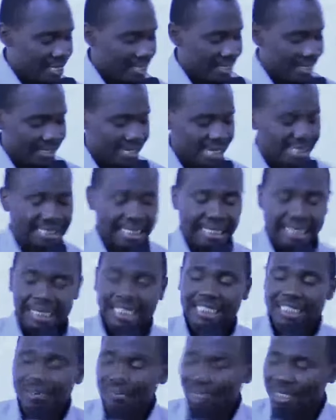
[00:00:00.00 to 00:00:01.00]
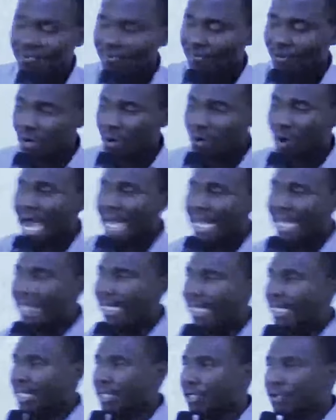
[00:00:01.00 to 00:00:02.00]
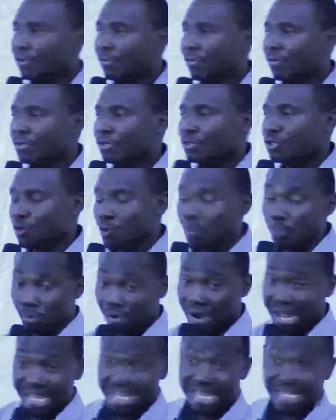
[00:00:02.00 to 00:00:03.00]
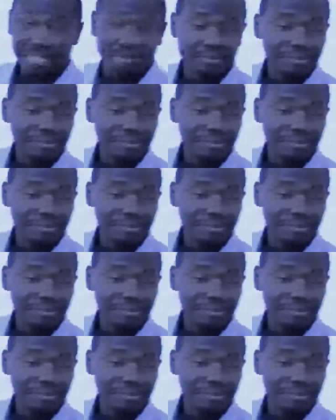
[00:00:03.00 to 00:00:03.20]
just a little bit for a while to pray.